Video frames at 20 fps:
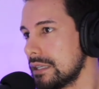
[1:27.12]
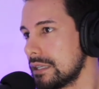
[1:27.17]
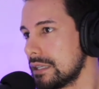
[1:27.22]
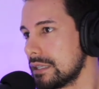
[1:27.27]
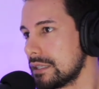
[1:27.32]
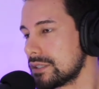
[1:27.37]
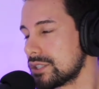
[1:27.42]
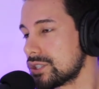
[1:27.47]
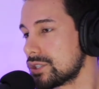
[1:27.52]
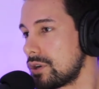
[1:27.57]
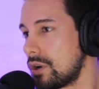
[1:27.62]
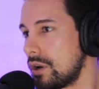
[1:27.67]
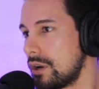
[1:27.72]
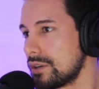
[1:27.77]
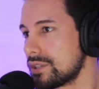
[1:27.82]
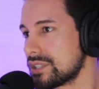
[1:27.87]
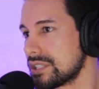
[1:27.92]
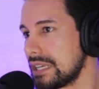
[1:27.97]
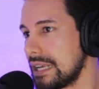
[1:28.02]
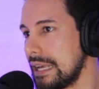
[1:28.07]

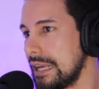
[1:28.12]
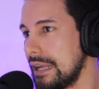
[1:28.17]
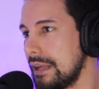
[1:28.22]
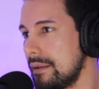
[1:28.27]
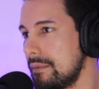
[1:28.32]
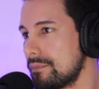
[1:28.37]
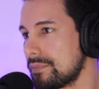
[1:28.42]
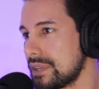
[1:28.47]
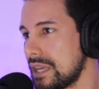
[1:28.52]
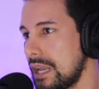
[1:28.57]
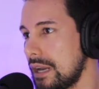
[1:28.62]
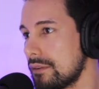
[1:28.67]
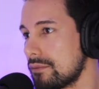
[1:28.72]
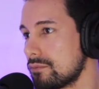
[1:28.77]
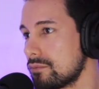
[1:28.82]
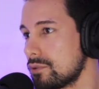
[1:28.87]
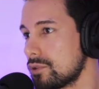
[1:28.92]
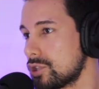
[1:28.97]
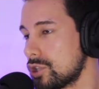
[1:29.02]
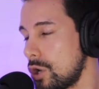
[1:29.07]
starts kind of
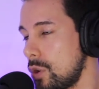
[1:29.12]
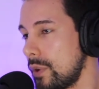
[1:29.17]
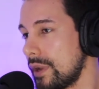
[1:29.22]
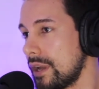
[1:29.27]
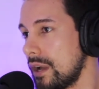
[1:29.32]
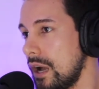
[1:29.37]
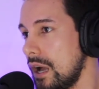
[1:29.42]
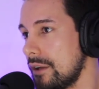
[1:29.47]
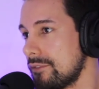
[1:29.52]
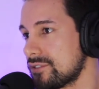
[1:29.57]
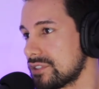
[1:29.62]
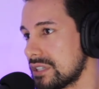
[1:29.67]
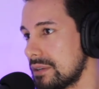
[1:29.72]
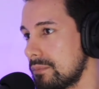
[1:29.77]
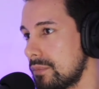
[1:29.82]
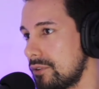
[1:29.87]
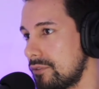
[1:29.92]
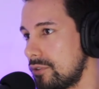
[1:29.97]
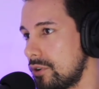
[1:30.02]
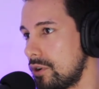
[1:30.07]
showing off
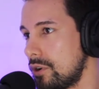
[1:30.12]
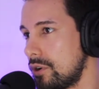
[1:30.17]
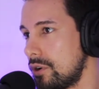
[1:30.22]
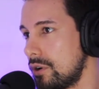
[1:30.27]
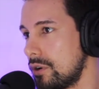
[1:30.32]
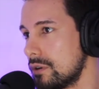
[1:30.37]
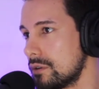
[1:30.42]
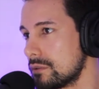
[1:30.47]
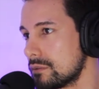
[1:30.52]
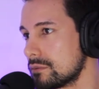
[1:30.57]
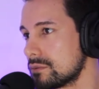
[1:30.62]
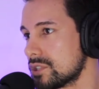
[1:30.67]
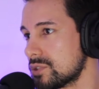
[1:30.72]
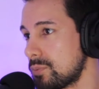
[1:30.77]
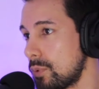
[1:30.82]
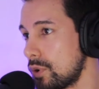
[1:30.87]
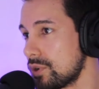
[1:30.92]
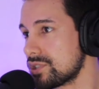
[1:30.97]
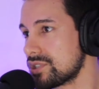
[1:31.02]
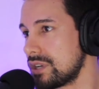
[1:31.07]
some of her
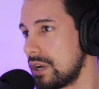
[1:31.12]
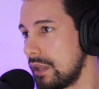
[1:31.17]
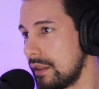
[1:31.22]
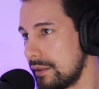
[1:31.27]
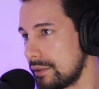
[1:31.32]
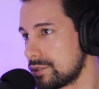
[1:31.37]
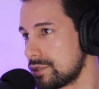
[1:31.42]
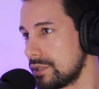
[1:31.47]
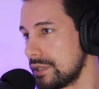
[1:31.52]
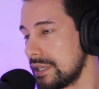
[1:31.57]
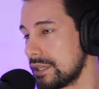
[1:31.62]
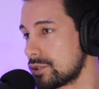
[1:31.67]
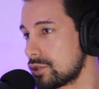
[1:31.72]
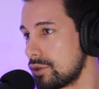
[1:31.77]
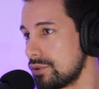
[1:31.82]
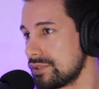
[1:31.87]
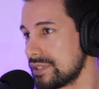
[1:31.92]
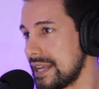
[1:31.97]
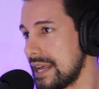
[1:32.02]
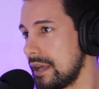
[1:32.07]
sports knowledge. And it
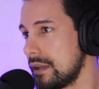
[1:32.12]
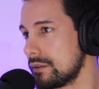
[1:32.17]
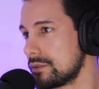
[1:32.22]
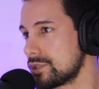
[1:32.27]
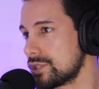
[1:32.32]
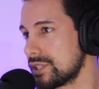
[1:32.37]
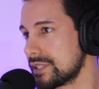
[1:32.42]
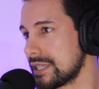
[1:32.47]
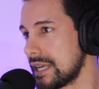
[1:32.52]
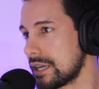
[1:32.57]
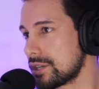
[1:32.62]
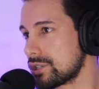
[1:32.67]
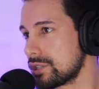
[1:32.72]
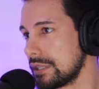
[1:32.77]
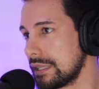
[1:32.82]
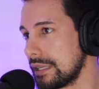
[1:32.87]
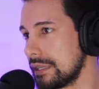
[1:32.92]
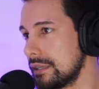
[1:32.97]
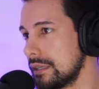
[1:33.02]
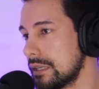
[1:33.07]
turns out she's
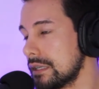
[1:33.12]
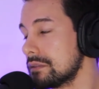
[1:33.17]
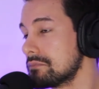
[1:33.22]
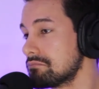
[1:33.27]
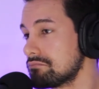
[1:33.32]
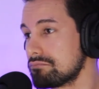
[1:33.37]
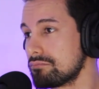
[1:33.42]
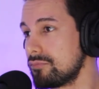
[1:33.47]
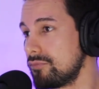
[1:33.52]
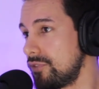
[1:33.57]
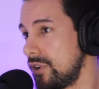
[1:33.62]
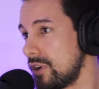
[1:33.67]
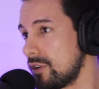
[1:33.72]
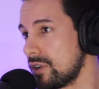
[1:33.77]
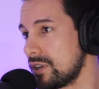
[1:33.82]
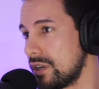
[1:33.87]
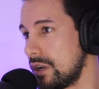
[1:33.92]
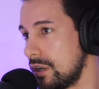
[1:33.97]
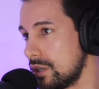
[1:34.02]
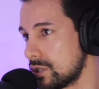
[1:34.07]
actually
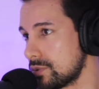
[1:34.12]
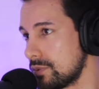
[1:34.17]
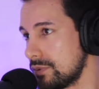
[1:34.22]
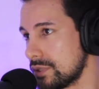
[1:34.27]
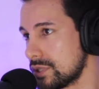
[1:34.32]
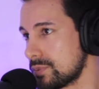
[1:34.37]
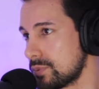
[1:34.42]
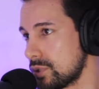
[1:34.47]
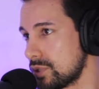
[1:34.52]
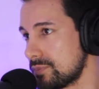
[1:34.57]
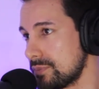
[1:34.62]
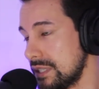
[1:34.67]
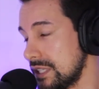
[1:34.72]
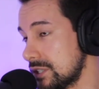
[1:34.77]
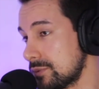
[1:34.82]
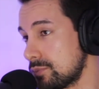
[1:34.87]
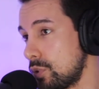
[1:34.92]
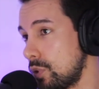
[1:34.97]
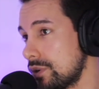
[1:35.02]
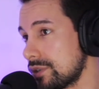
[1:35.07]
very knowledgeable in
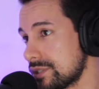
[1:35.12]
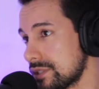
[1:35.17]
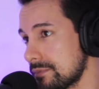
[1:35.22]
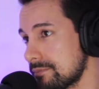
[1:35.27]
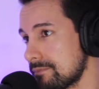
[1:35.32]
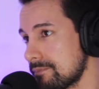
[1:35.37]
sports.